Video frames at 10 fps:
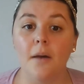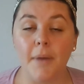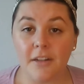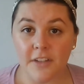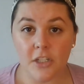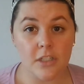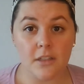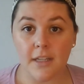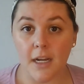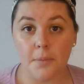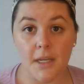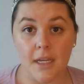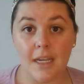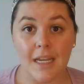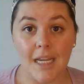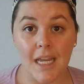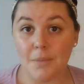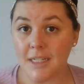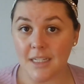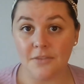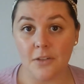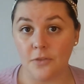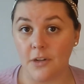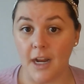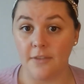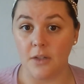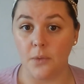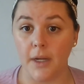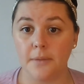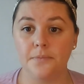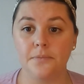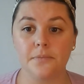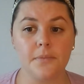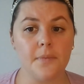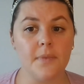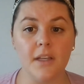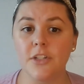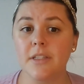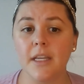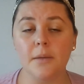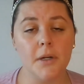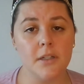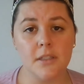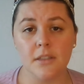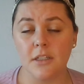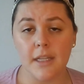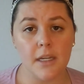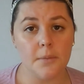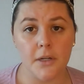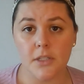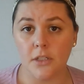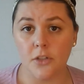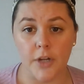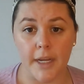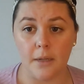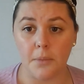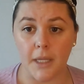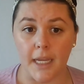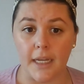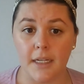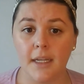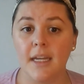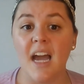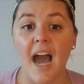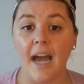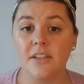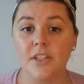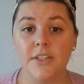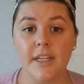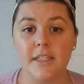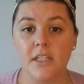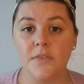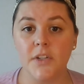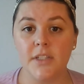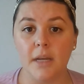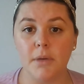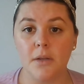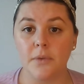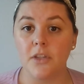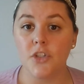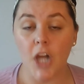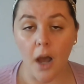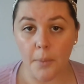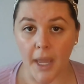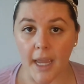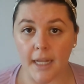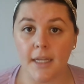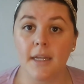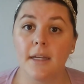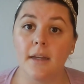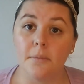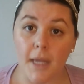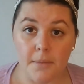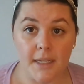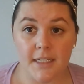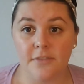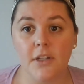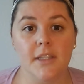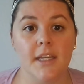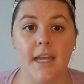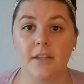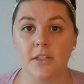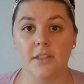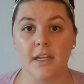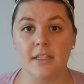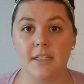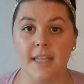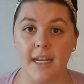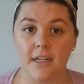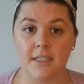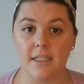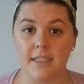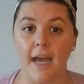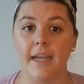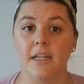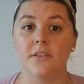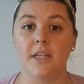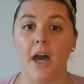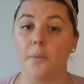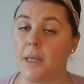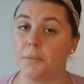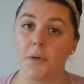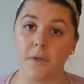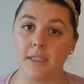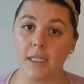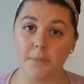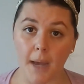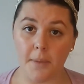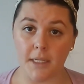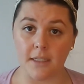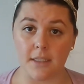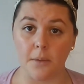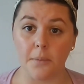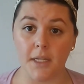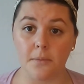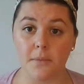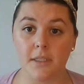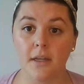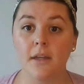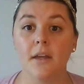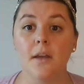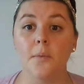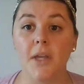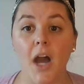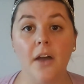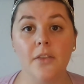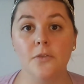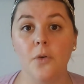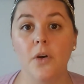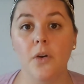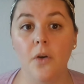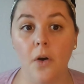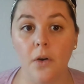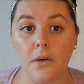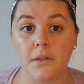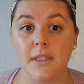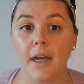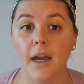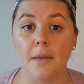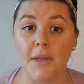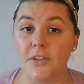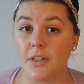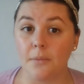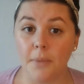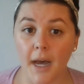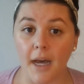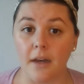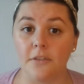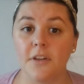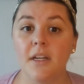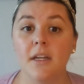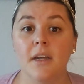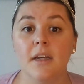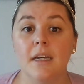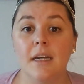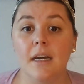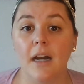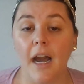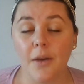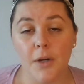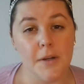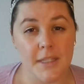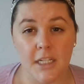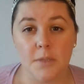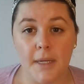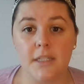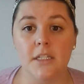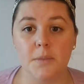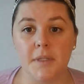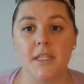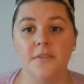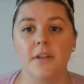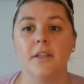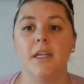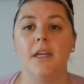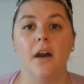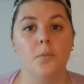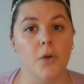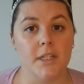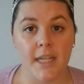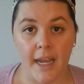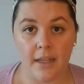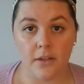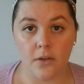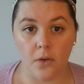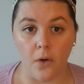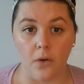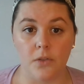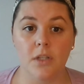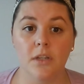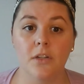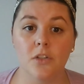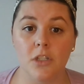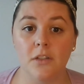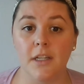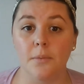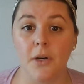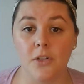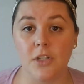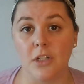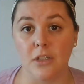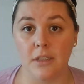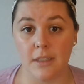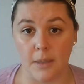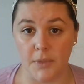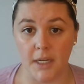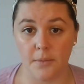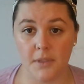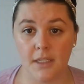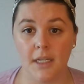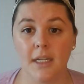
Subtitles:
Myofunctional therapy can be different for everyone. Just like a personal training plan, exercises for someone with jaw pain may be different than exercises that are designed to help people with sleep apnea symptoms. Beyond the four goals I mentioned above, I work with each patient specifically on more tailored goals to their personal symptoms.